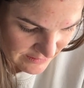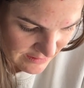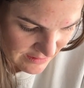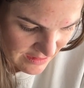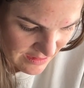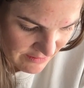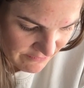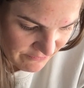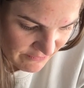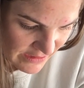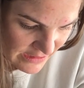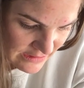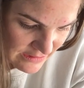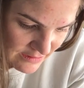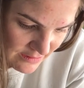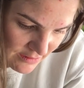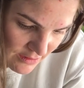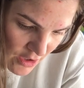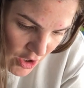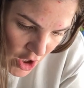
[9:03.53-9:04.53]
I find
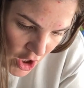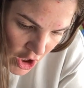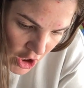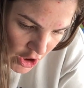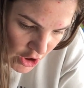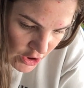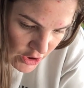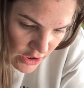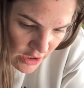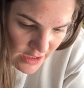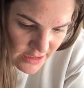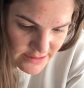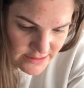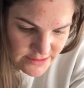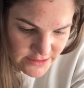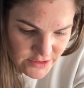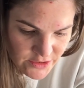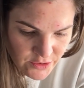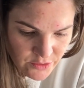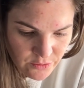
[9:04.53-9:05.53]
it hard not
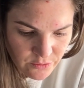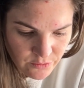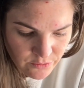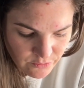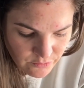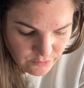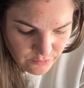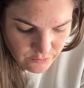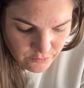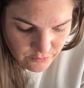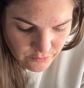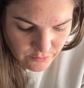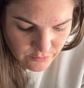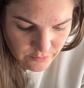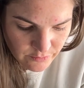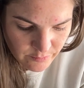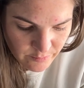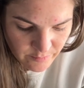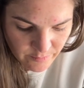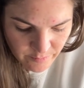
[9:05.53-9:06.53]
to
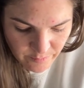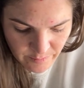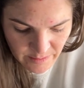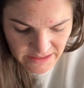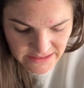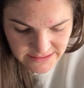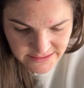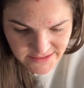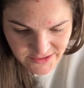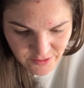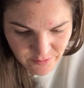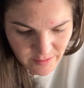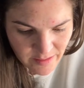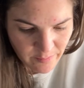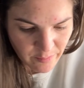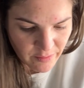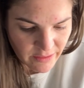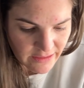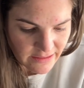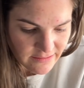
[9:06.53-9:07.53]
pester my
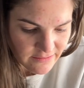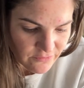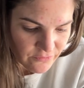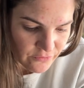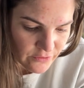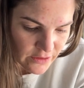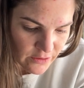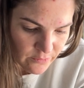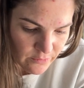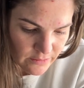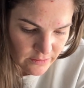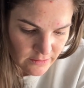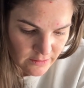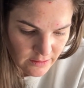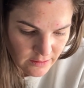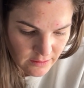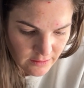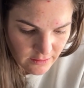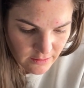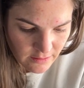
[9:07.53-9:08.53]
plants
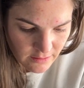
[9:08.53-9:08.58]
frequently.